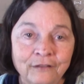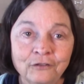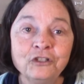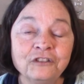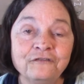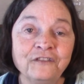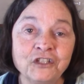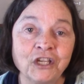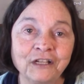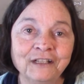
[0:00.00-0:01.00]
They're just
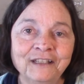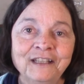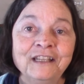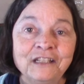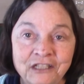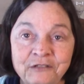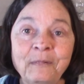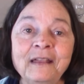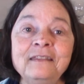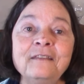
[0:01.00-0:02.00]
fishing.
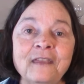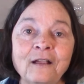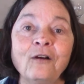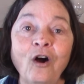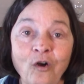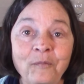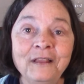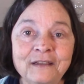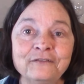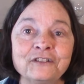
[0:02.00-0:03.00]
Despite that they are all
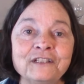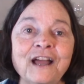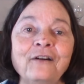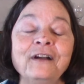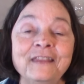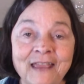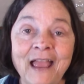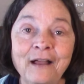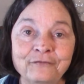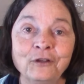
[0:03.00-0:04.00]
believers now and they
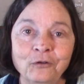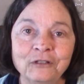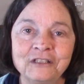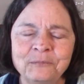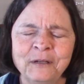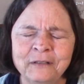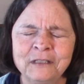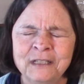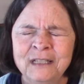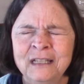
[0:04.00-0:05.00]
have the Holy Spirit,